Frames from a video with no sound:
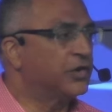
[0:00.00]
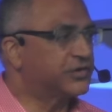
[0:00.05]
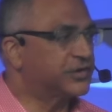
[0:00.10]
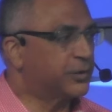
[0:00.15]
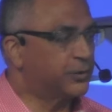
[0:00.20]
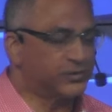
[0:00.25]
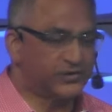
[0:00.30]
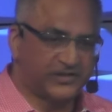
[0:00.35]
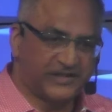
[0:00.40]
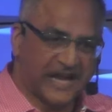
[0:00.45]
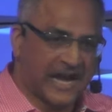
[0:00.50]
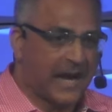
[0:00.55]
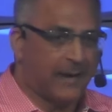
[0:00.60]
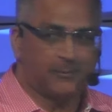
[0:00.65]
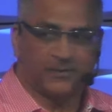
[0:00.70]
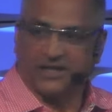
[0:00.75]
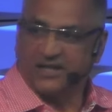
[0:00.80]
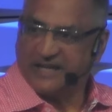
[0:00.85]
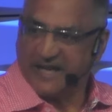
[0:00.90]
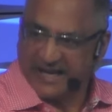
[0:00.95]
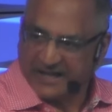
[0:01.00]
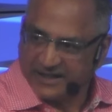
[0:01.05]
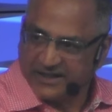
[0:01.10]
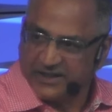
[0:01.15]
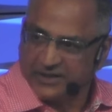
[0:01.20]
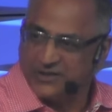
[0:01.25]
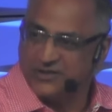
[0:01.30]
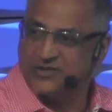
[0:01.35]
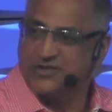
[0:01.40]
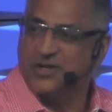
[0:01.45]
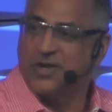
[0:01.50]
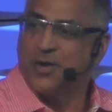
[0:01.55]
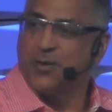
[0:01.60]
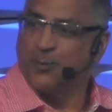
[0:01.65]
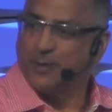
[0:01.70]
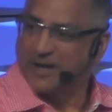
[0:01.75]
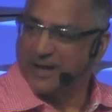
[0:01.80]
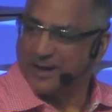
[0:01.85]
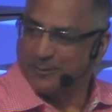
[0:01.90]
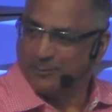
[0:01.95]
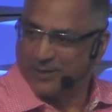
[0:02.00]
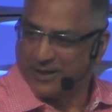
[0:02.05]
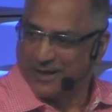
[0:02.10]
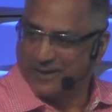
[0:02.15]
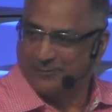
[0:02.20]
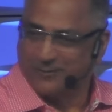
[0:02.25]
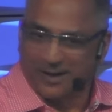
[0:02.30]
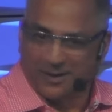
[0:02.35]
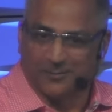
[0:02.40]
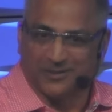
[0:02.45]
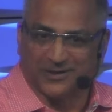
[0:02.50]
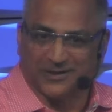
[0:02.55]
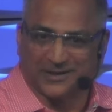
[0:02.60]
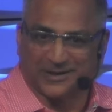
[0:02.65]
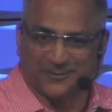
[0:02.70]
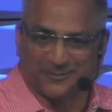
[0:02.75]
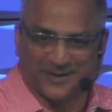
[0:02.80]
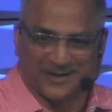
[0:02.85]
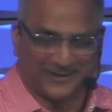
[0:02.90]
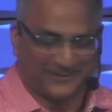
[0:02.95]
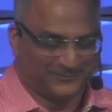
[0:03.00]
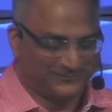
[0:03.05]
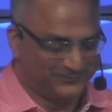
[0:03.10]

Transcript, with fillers: those damn Canadians, we got to blame them a little bit.